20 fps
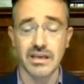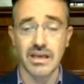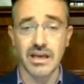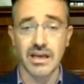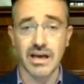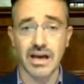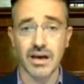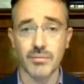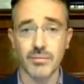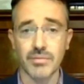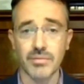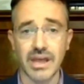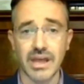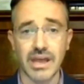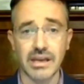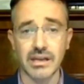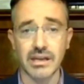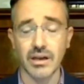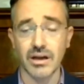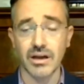see
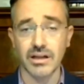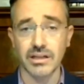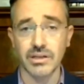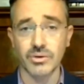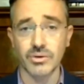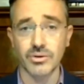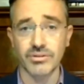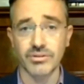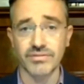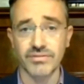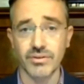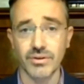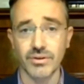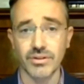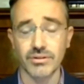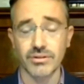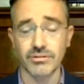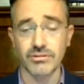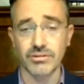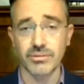there any likelihood
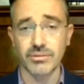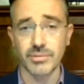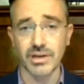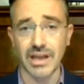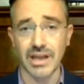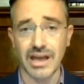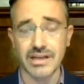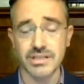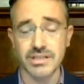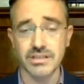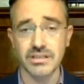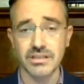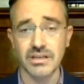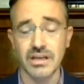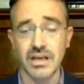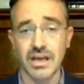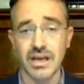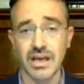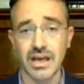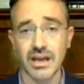of further criminal
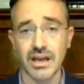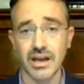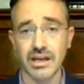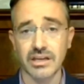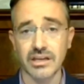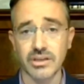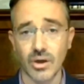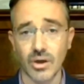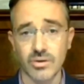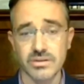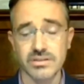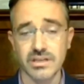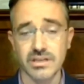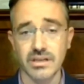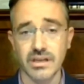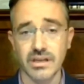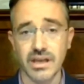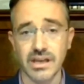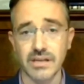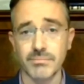action. And I
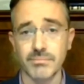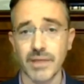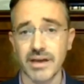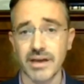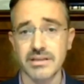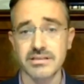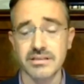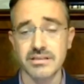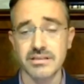don't see any